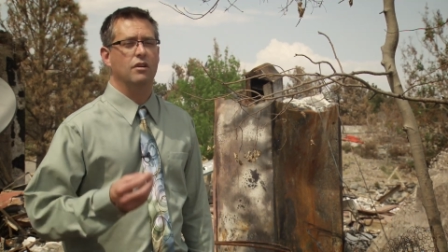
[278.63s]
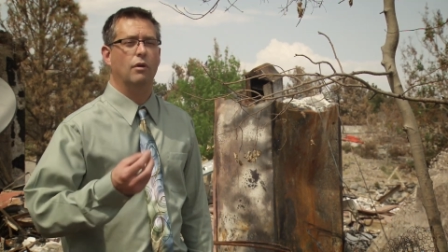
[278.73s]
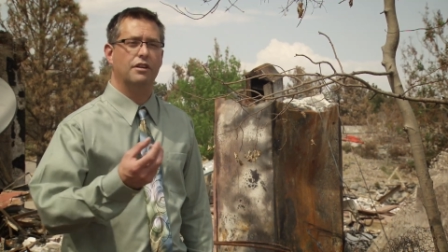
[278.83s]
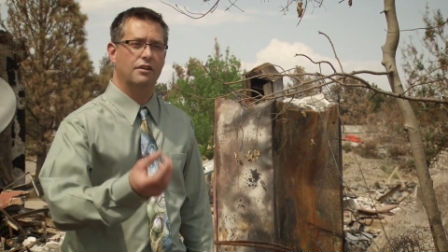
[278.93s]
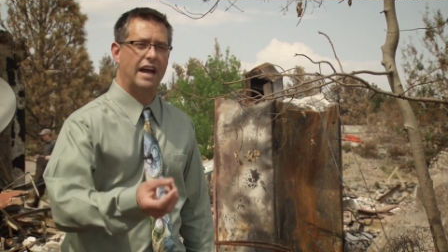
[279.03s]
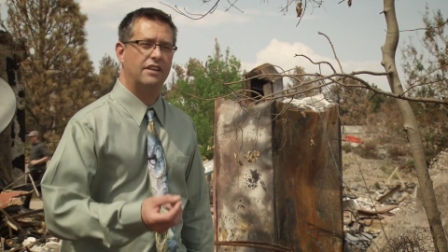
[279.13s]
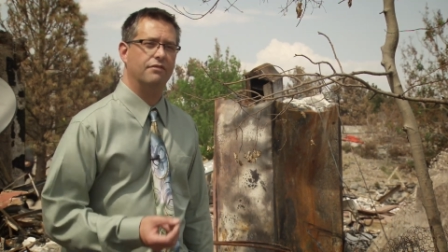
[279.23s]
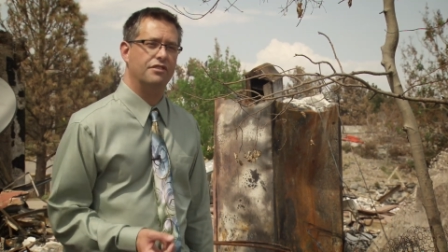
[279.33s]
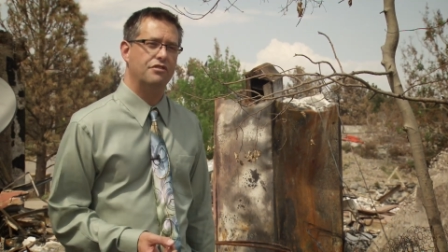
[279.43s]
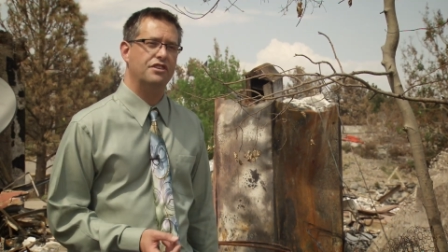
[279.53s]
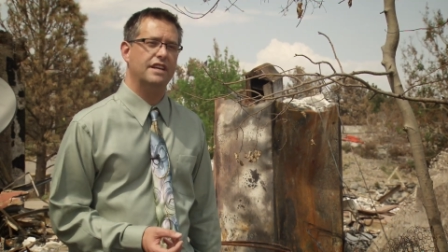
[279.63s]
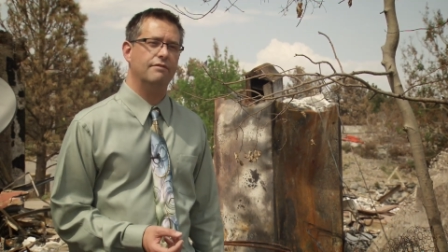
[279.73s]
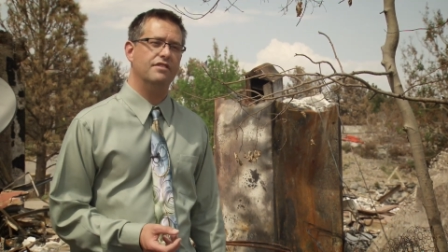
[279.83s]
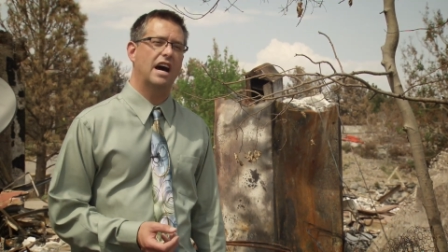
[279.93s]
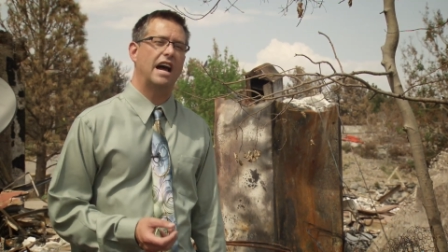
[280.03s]
whether that's
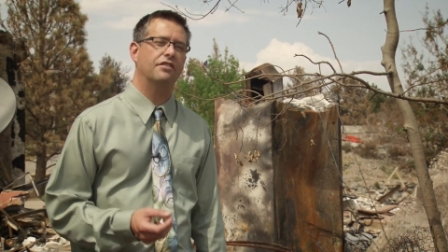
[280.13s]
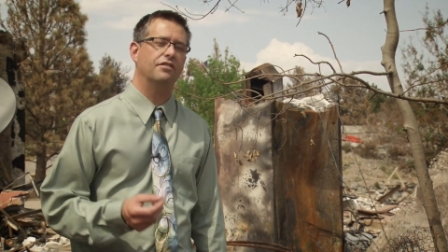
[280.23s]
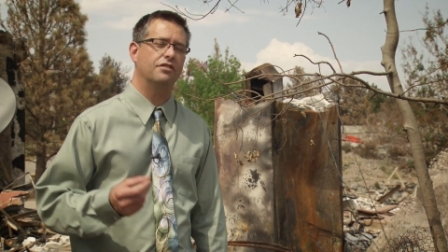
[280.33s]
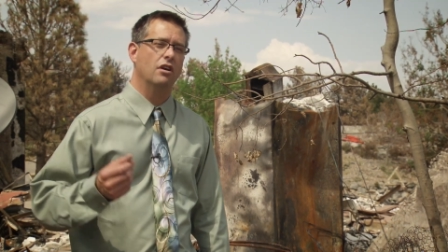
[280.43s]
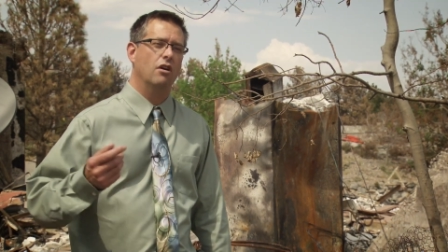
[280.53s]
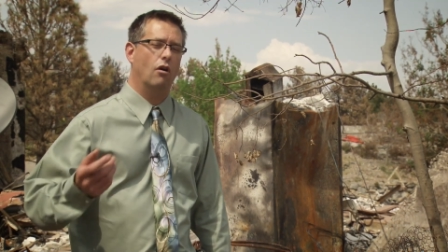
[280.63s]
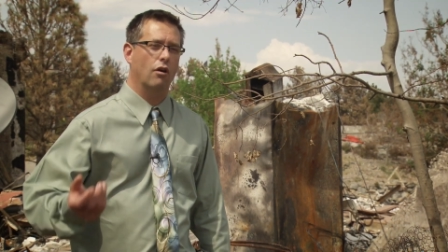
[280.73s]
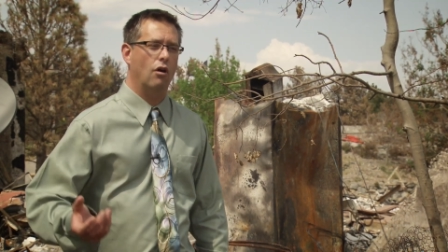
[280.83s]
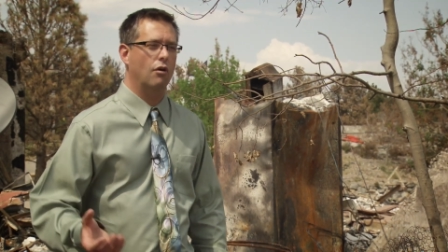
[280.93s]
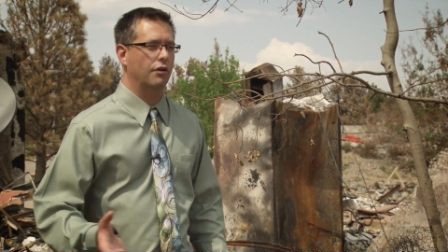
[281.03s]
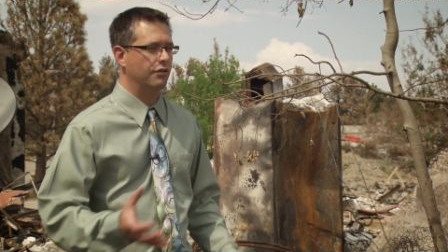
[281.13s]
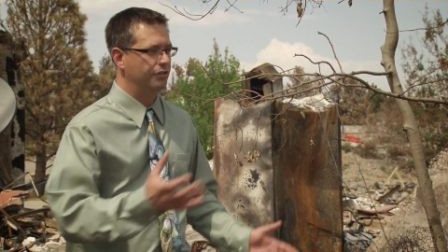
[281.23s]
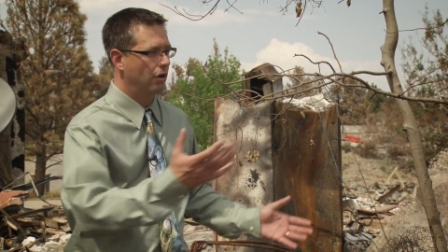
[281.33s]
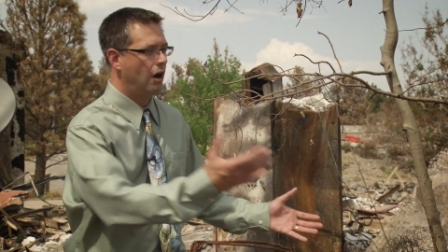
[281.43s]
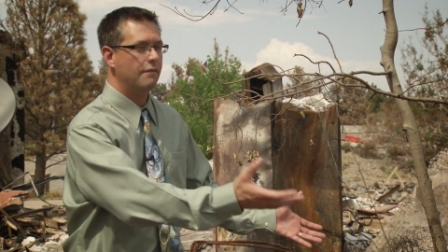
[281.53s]
fugitive dust or odor.
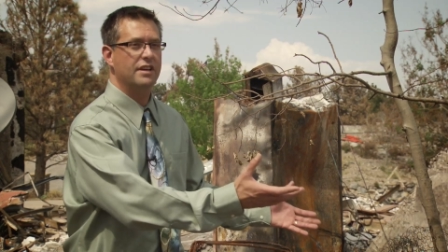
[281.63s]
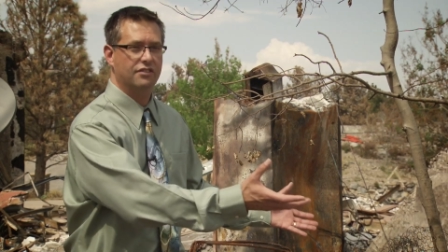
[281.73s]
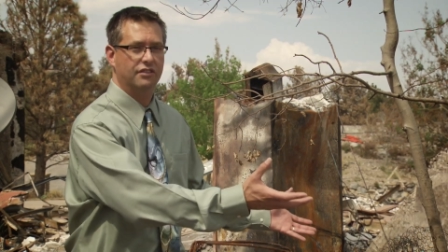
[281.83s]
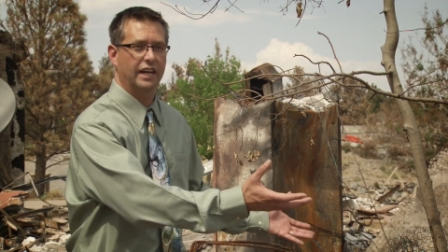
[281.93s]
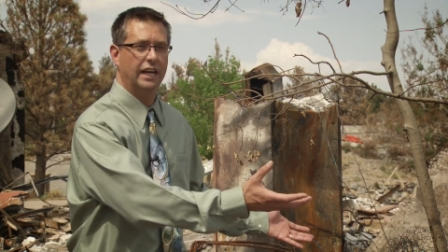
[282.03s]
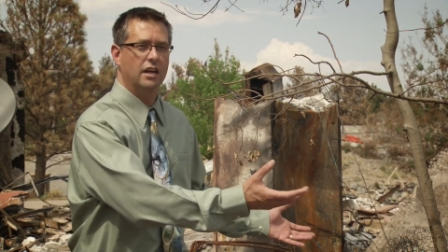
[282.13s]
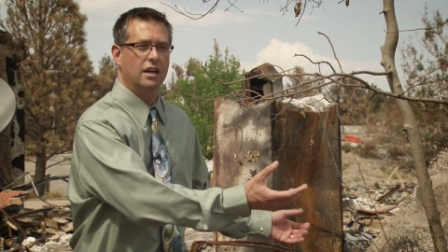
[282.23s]
So obviously